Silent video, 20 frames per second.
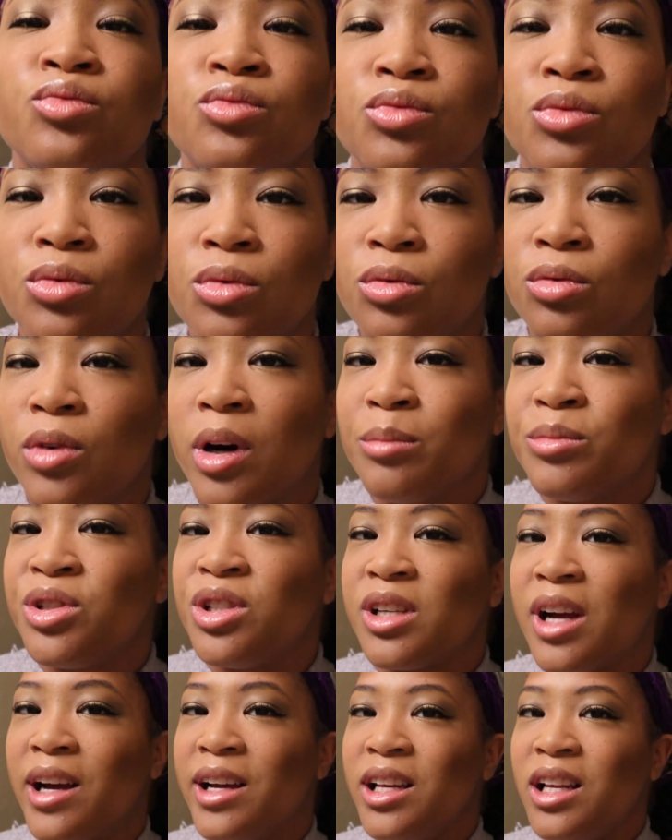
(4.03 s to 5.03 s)
Ooh, I'm
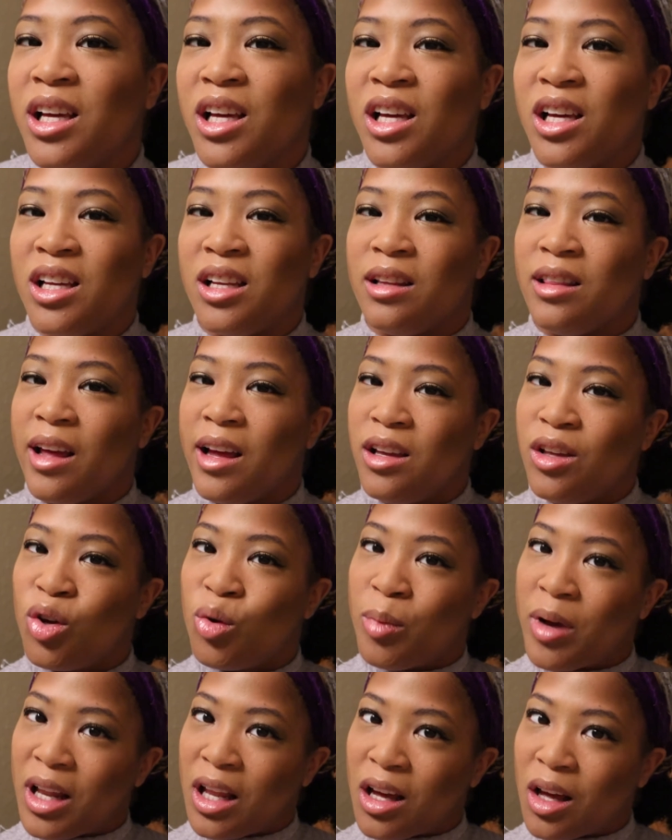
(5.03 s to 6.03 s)
shiny. Thank
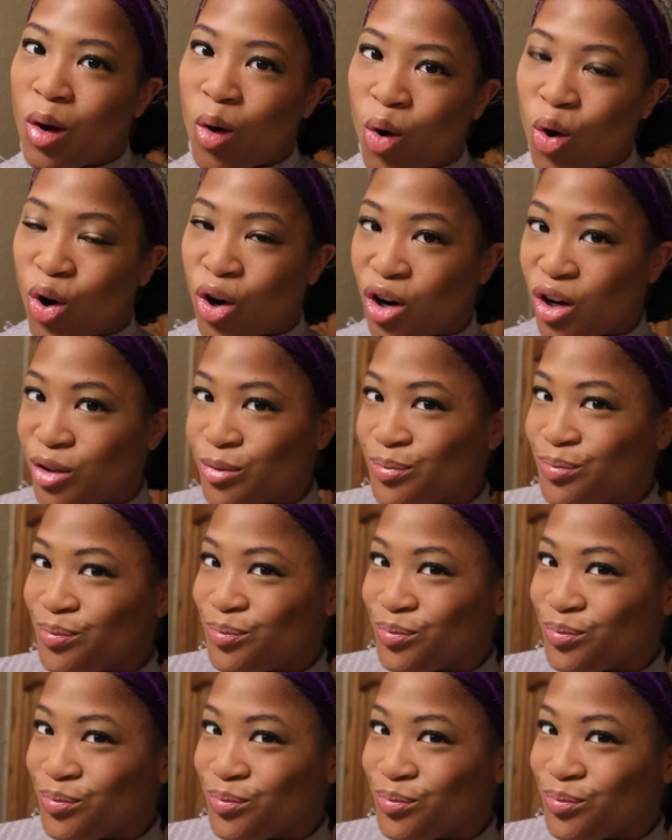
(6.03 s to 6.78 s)
you, Bella Galore.